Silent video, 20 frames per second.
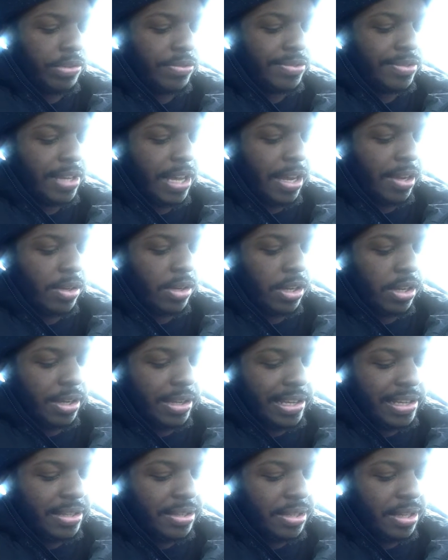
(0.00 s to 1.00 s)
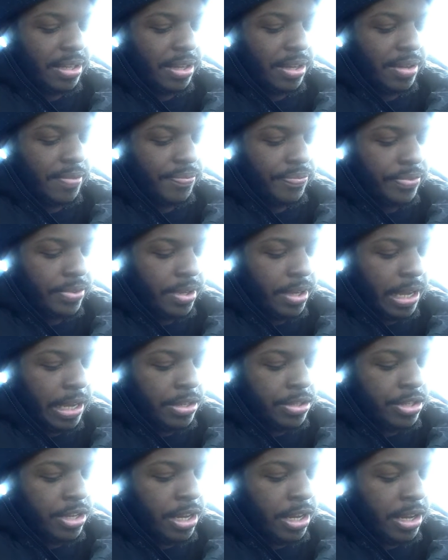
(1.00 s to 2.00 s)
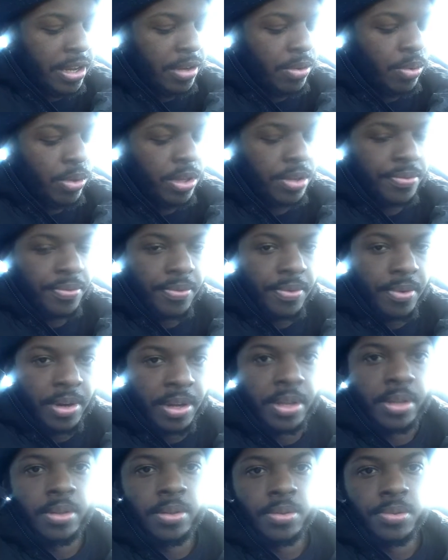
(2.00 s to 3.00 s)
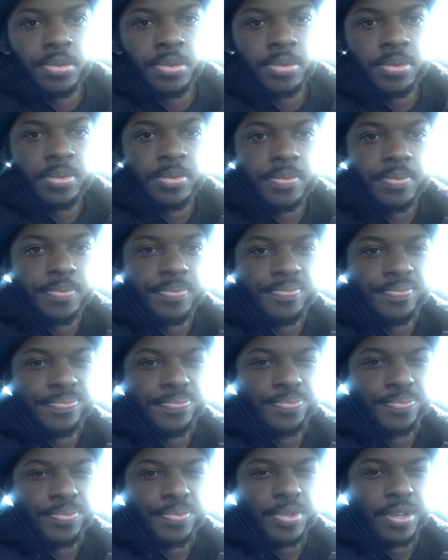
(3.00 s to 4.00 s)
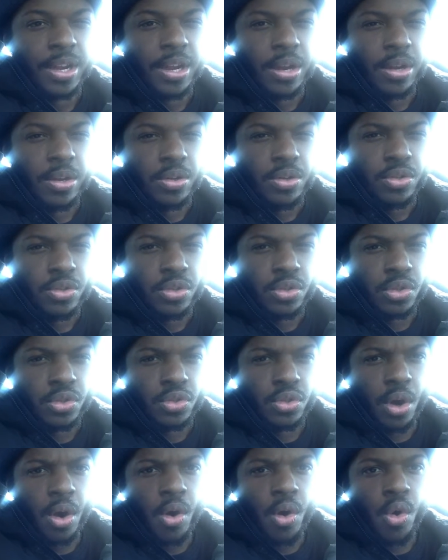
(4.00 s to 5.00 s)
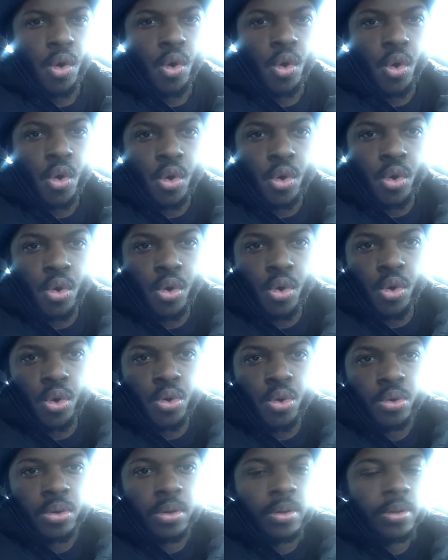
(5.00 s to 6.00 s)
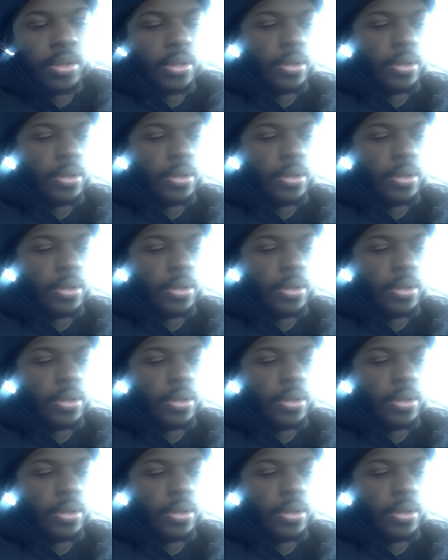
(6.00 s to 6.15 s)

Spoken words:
with taking it easy and chilling with friends. So,